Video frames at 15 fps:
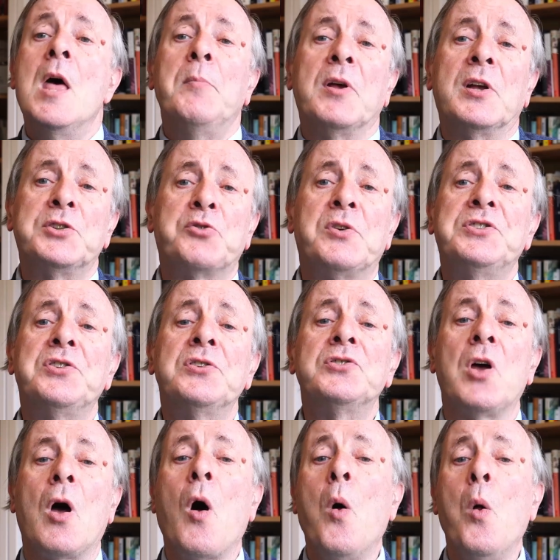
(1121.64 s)
Because
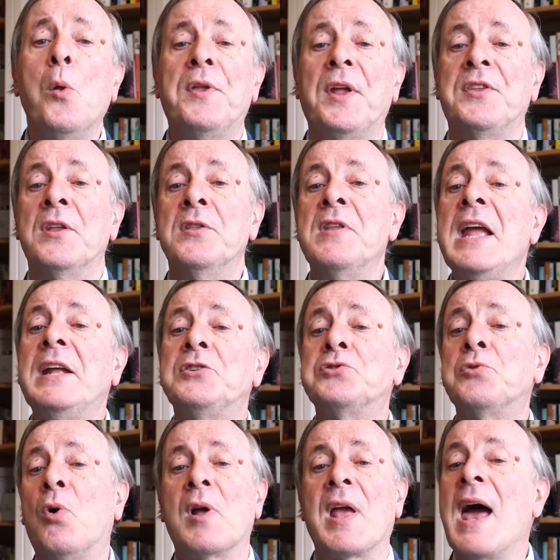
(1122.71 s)
Christians hold that the
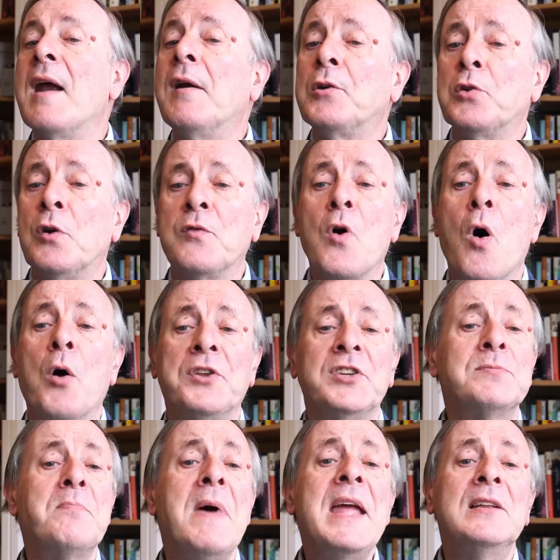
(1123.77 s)
nature or character of God
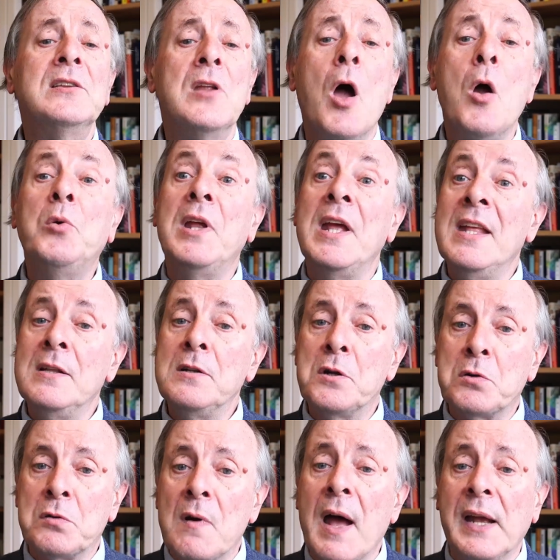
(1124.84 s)
is made known in
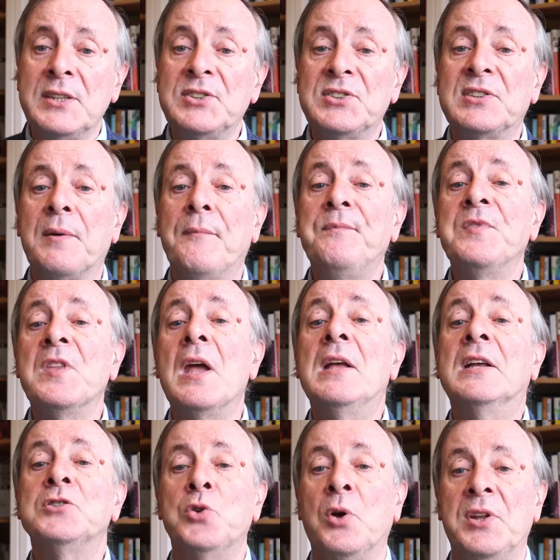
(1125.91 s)
Christ,
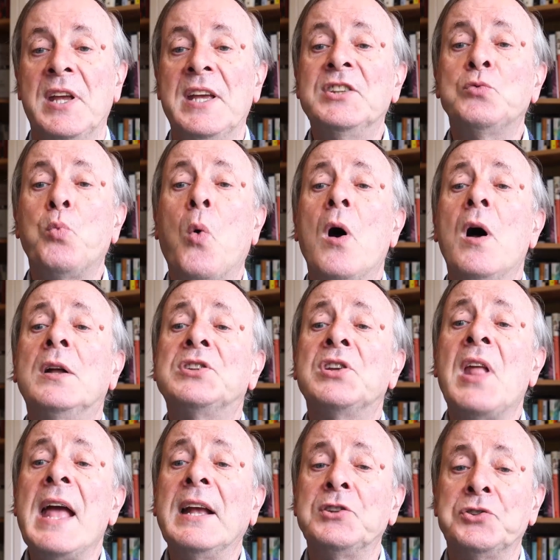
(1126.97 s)
so that his words
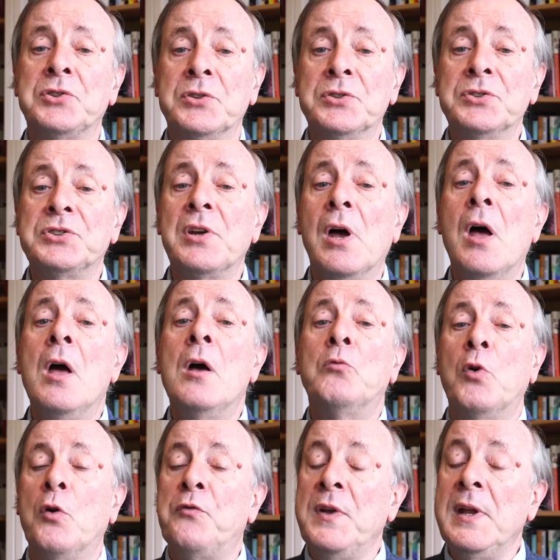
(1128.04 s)
and actions
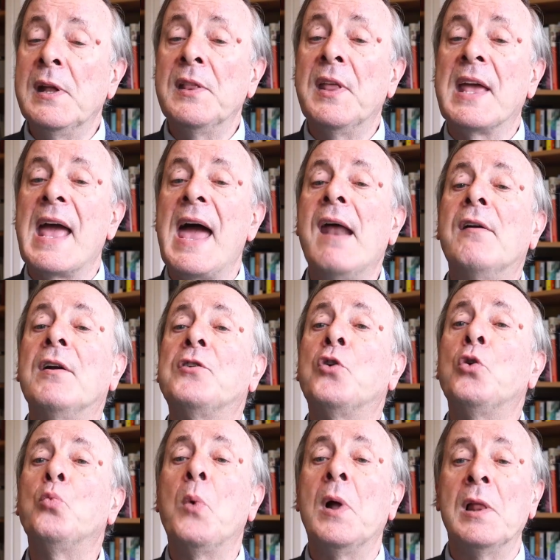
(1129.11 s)
reveal the
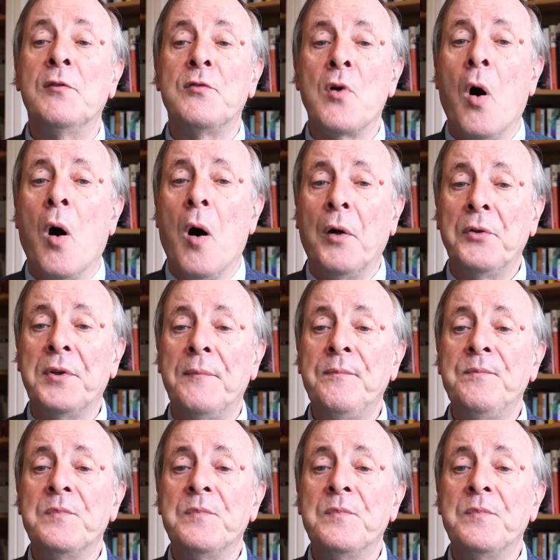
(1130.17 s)
character and will of God.